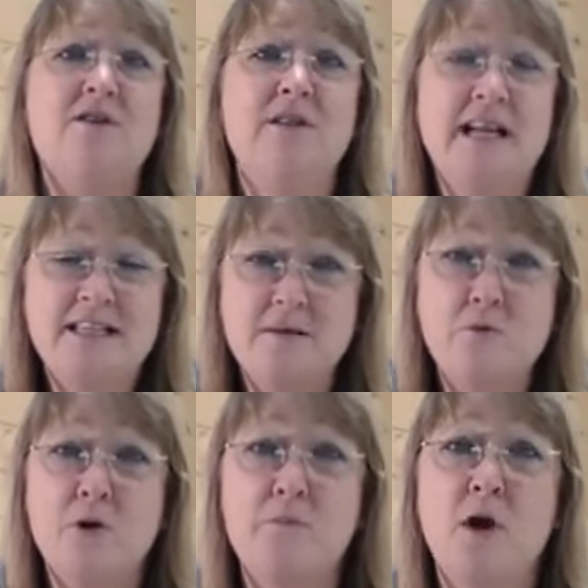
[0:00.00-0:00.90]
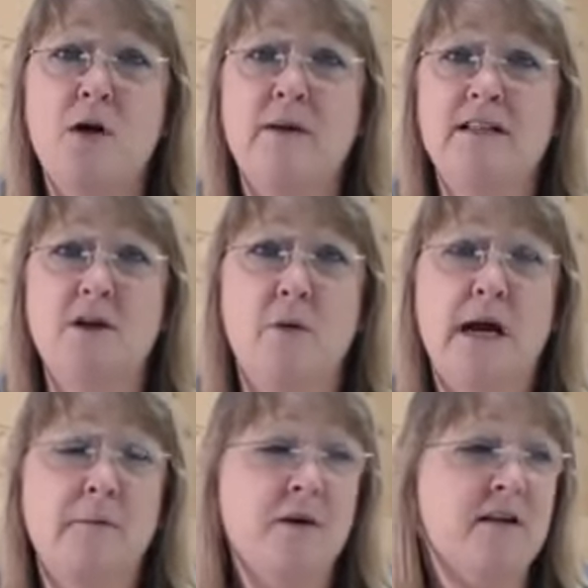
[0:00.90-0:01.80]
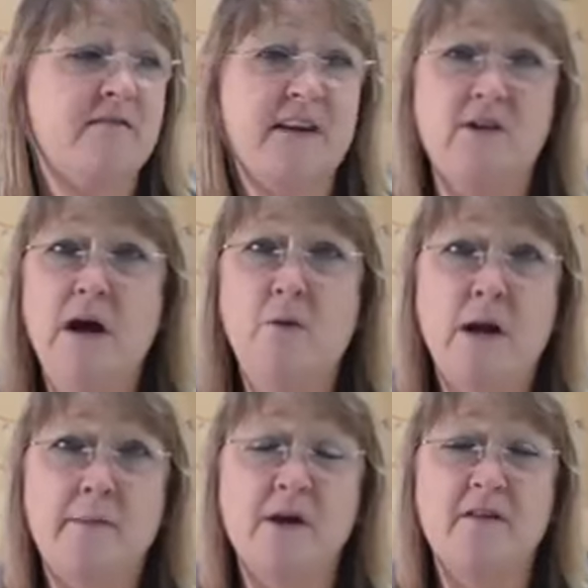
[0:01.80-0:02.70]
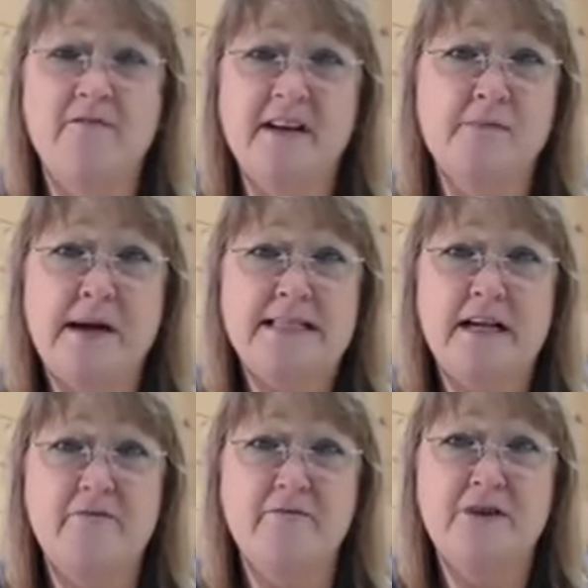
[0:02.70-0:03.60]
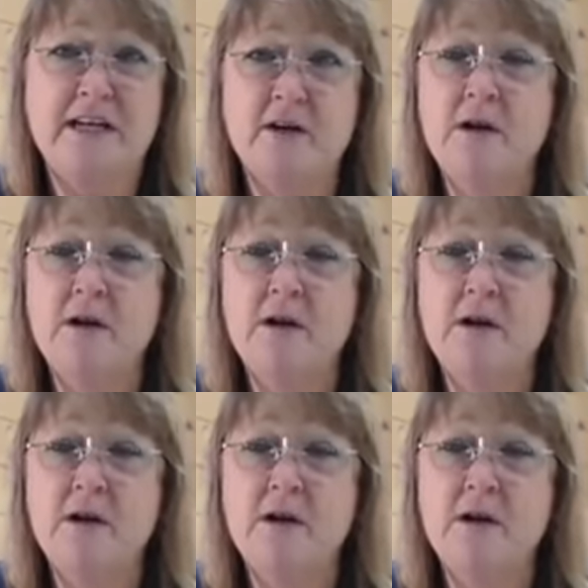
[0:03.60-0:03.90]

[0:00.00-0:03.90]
Get some more progress going. I'm going to figure out what I'm going to fix myself for dinner,